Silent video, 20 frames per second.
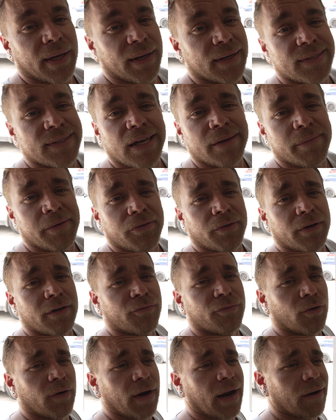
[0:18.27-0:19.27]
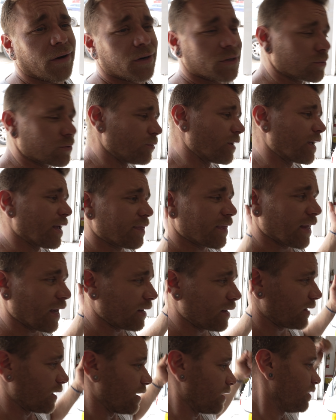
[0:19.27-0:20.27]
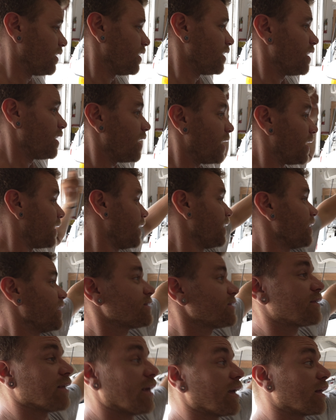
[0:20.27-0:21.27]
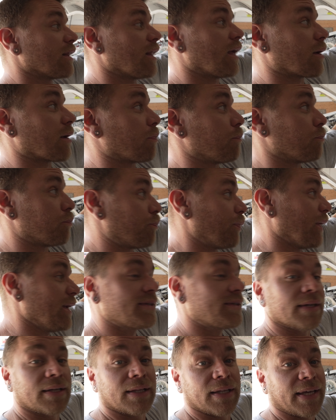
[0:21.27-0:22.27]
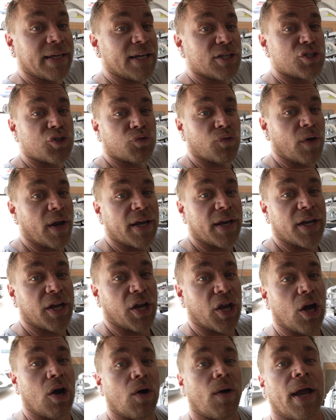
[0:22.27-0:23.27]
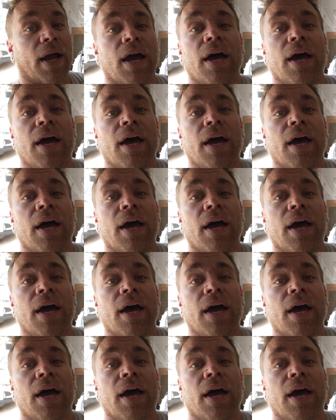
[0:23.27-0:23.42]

going to take me 3 or 4 hours. We'll get that done. And then this thing, like, basically, it's ready to go. I